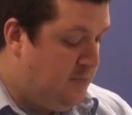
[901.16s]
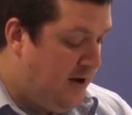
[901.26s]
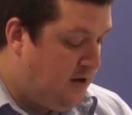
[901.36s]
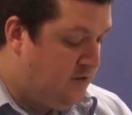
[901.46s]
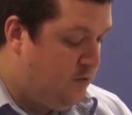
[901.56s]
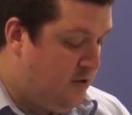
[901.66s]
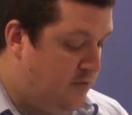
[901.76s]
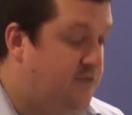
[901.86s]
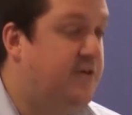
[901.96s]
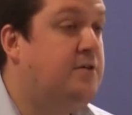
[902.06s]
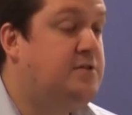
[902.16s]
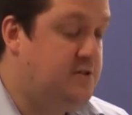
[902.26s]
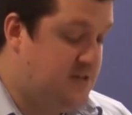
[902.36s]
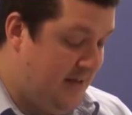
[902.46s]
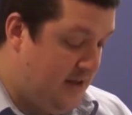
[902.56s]
part of William
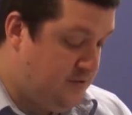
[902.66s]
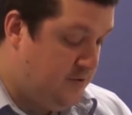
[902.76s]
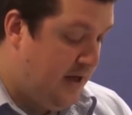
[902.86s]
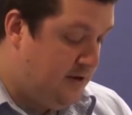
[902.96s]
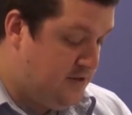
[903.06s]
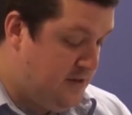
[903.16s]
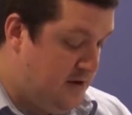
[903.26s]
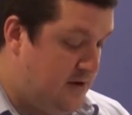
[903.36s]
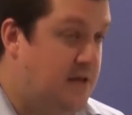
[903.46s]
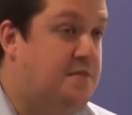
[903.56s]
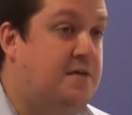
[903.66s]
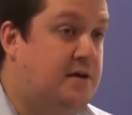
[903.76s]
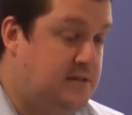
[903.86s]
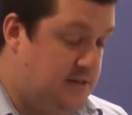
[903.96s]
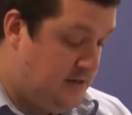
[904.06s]
Felton's castle garrison there in
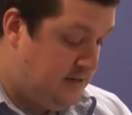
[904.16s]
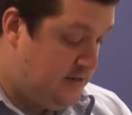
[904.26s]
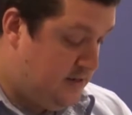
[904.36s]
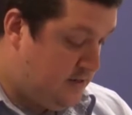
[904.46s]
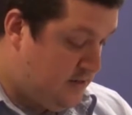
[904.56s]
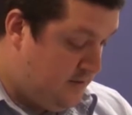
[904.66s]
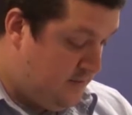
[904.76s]
1336.